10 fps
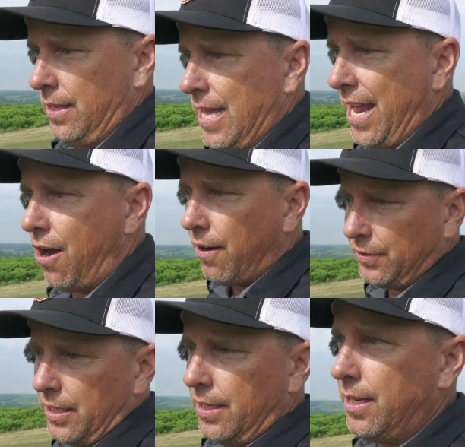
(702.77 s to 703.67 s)
that
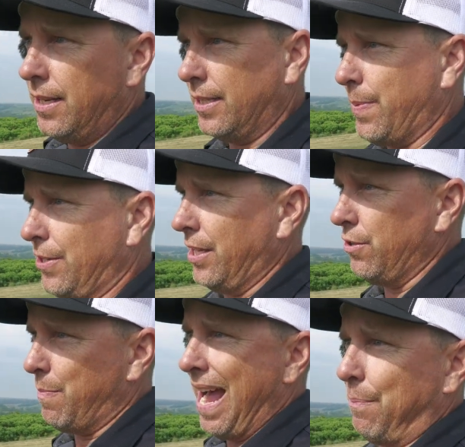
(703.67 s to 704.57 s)
often, especially
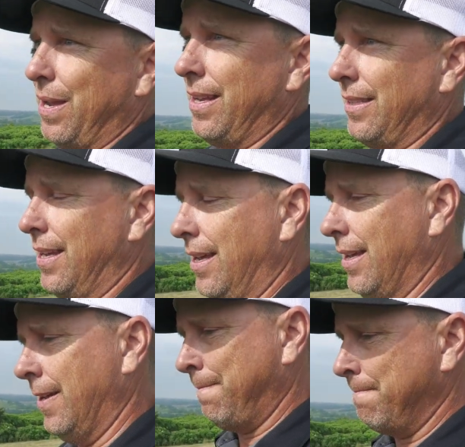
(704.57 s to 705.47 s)
those back pins
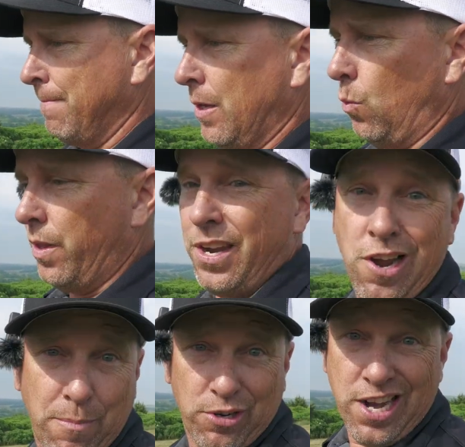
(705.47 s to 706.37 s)
when the
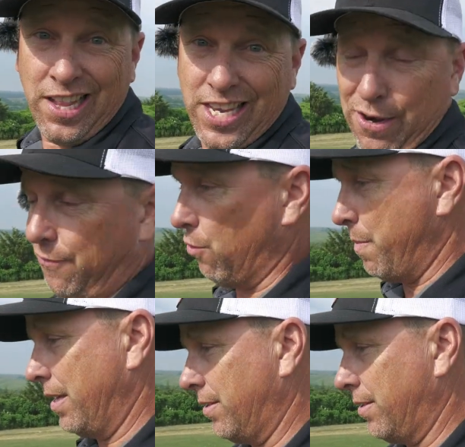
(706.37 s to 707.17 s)
number's not there for me.